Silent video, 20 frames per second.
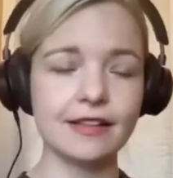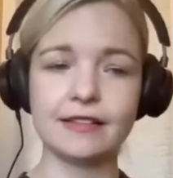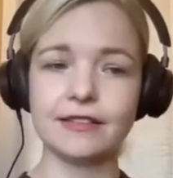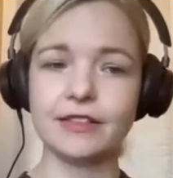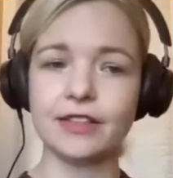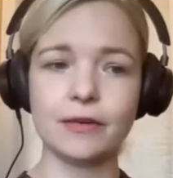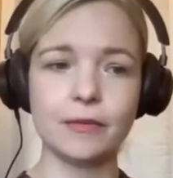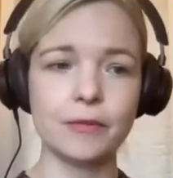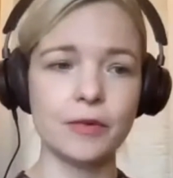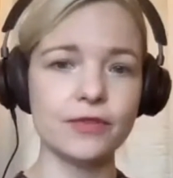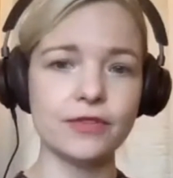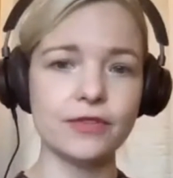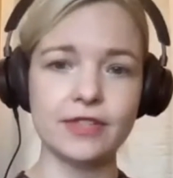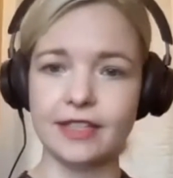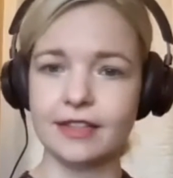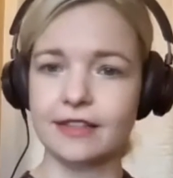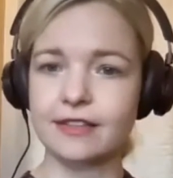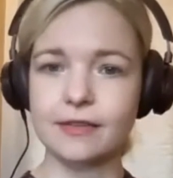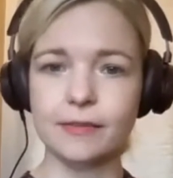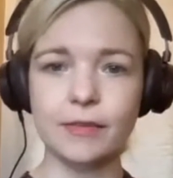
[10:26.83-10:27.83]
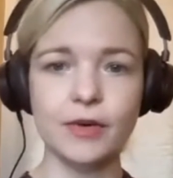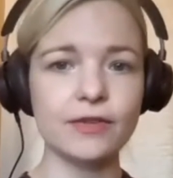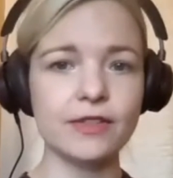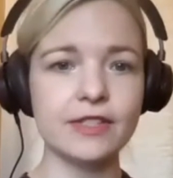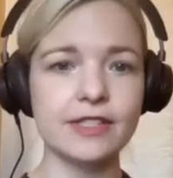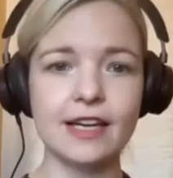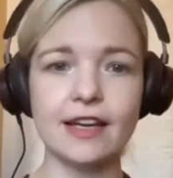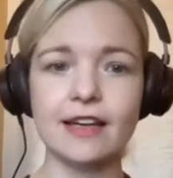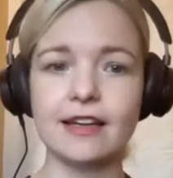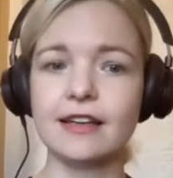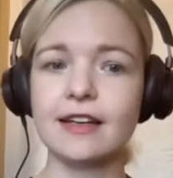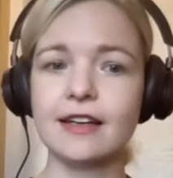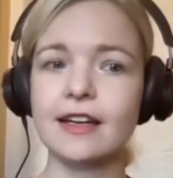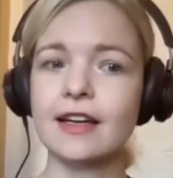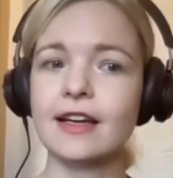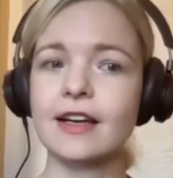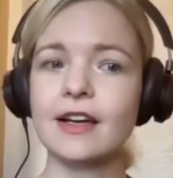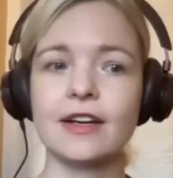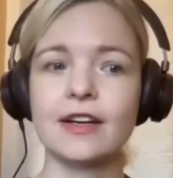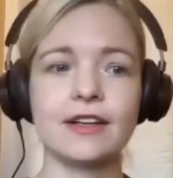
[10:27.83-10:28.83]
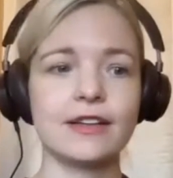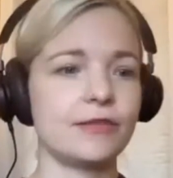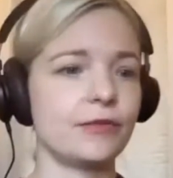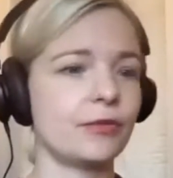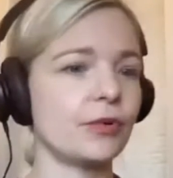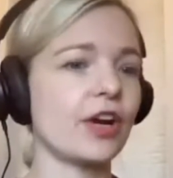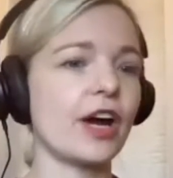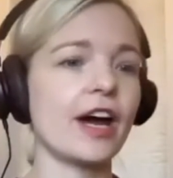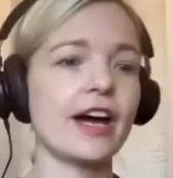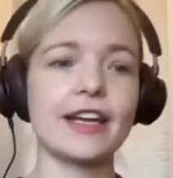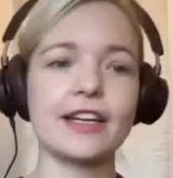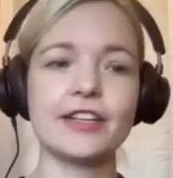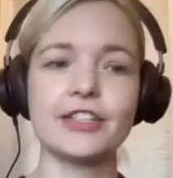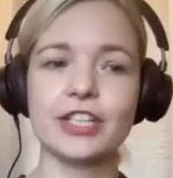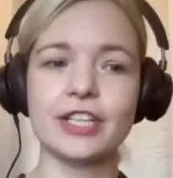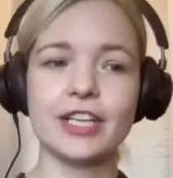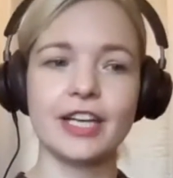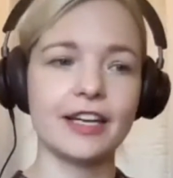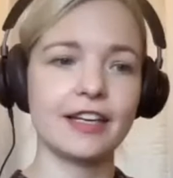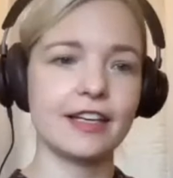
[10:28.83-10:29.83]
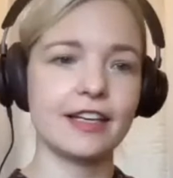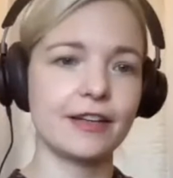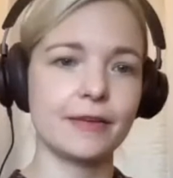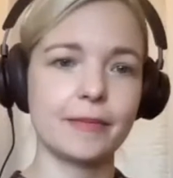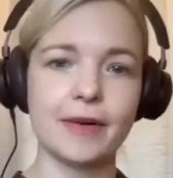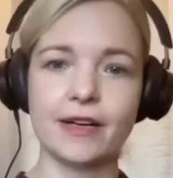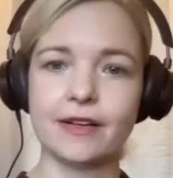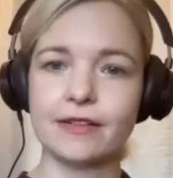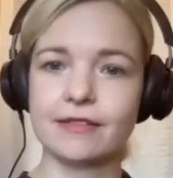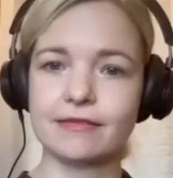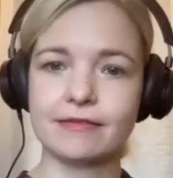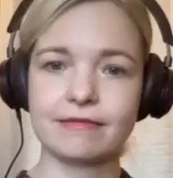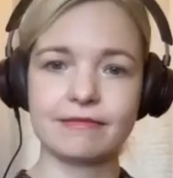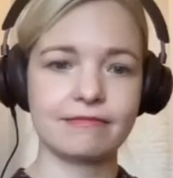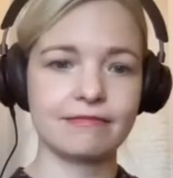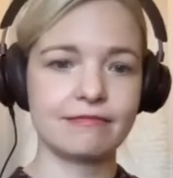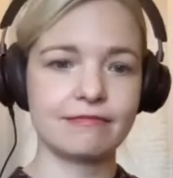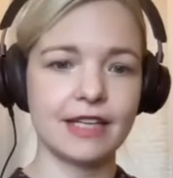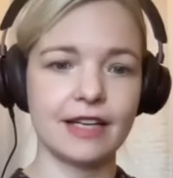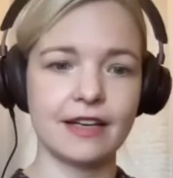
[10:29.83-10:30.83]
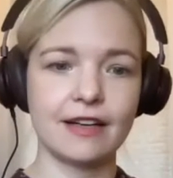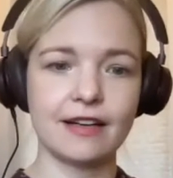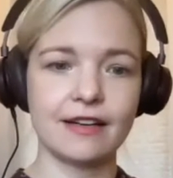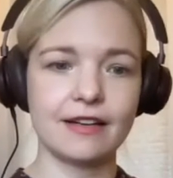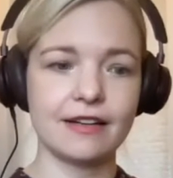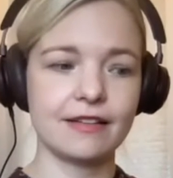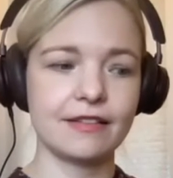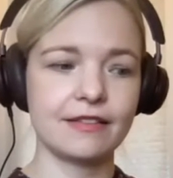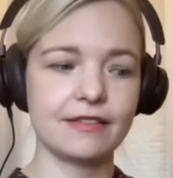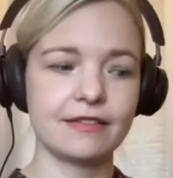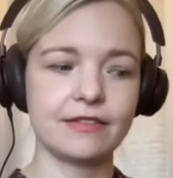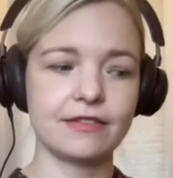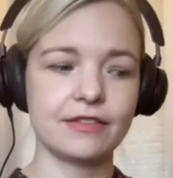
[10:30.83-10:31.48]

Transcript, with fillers: you know, most like Simone said, we're not educated about uh,